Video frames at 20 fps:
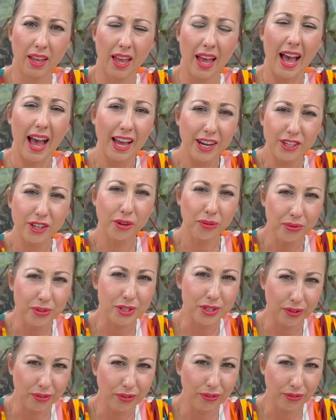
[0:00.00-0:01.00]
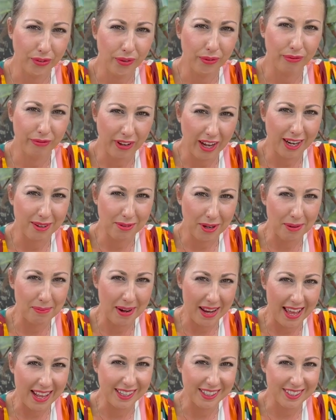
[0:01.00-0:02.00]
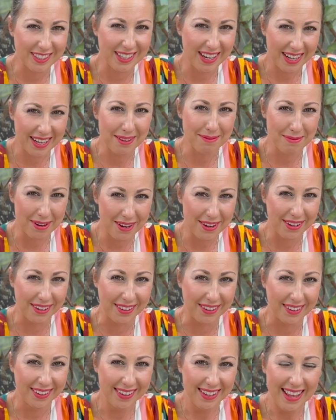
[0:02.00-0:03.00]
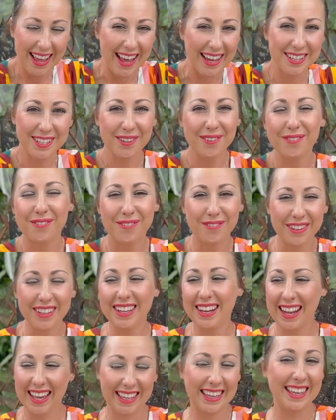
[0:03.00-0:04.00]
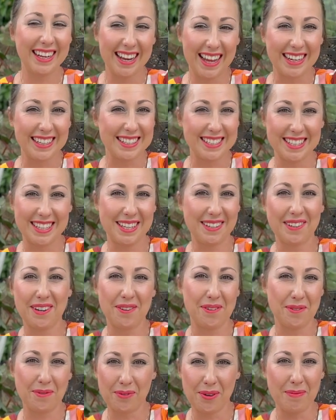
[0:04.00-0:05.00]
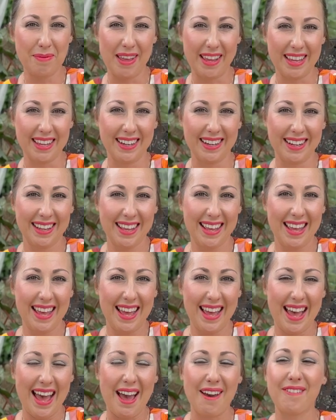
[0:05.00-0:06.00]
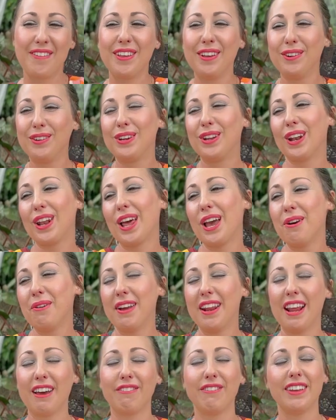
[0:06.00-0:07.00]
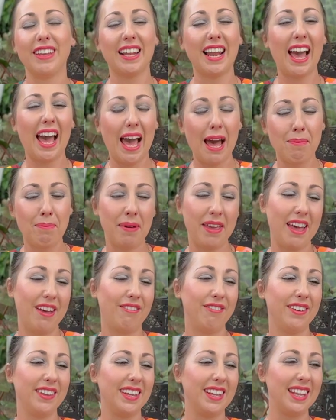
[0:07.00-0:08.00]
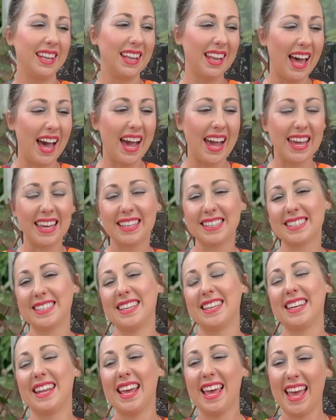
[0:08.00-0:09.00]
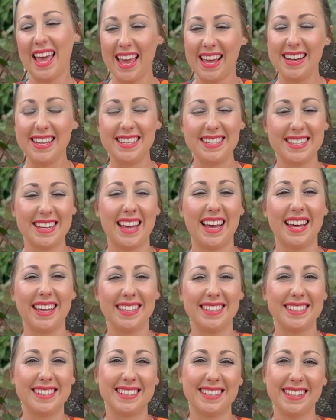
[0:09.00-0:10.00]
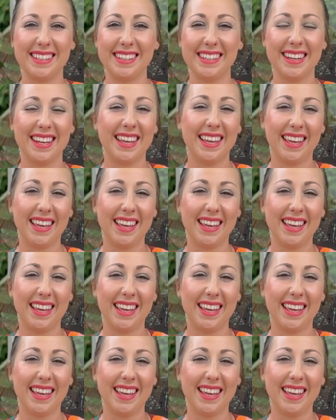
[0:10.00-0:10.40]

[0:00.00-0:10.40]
I don't suffer from fibromyalgia anymore. I don't feel like a 90-year-old woman. I feel glowing, I feel happy, I feel light and energized, and